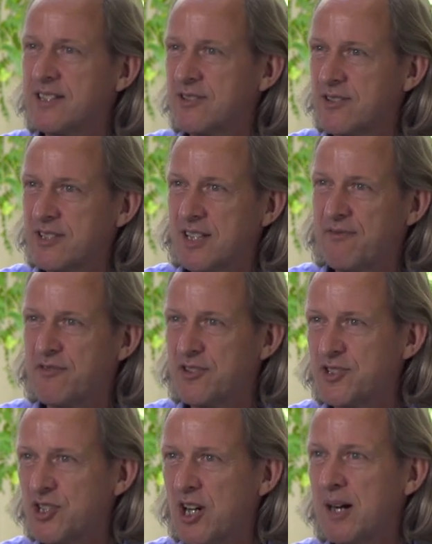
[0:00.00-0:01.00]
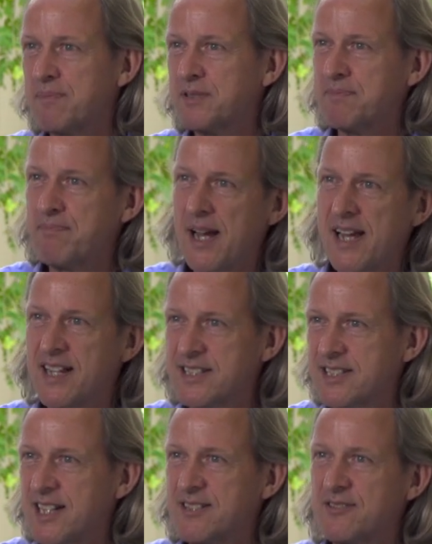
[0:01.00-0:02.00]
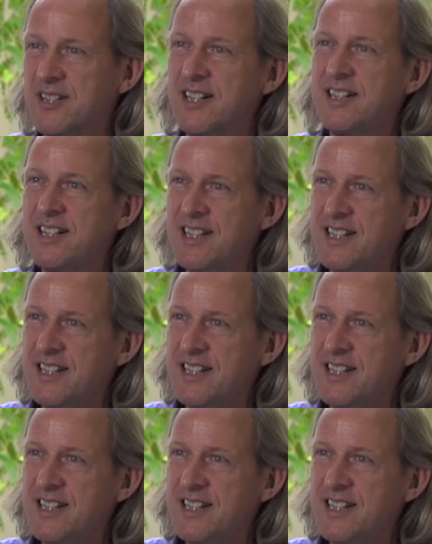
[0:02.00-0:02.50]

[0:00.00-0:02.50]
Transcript: it's also for jobs, pay, etc.